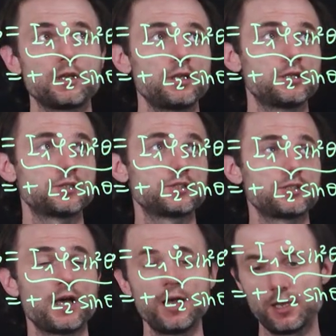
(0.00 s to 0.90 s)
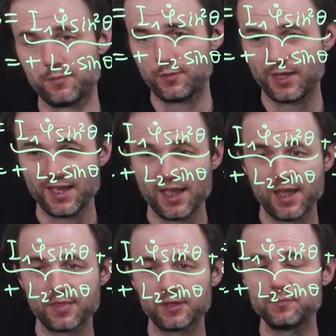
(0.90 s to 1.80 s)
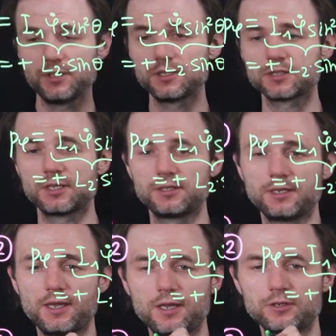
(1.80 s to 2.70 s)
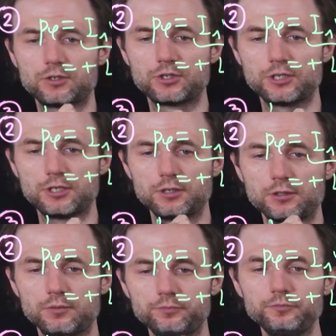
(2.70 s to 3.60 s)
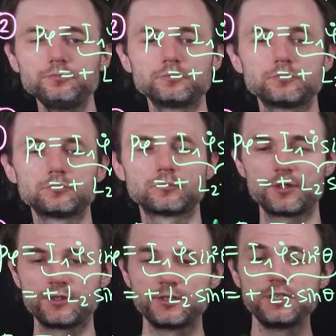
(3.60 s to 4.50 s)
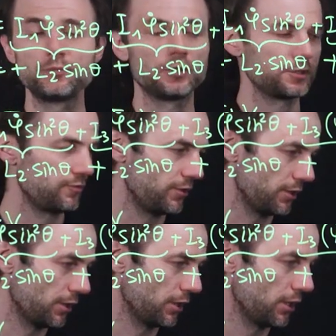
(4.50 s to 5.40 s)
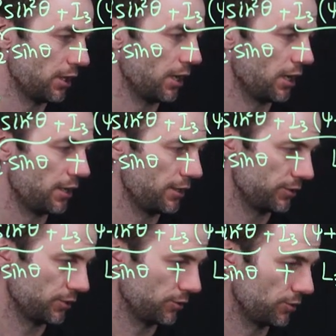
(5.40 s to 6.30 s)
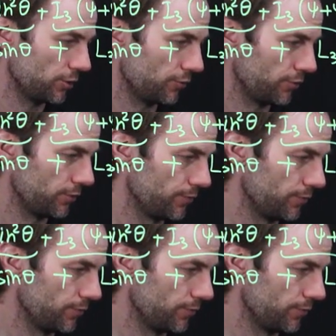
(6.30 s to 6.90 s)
is time, and that means that the energy, the t plus v, is conserved.